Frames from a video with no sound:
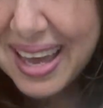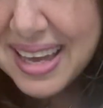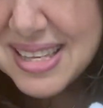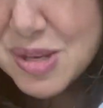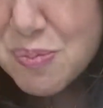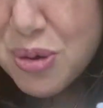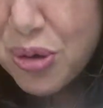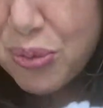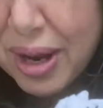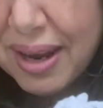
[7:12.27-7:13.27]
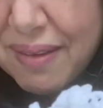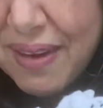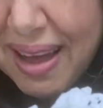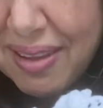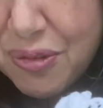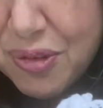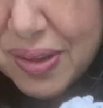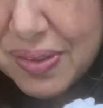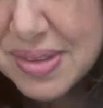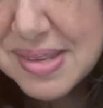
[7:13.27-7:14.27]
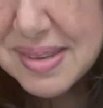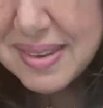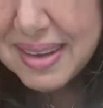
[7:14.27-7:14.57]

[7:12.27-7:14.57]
it's a parade of elephants.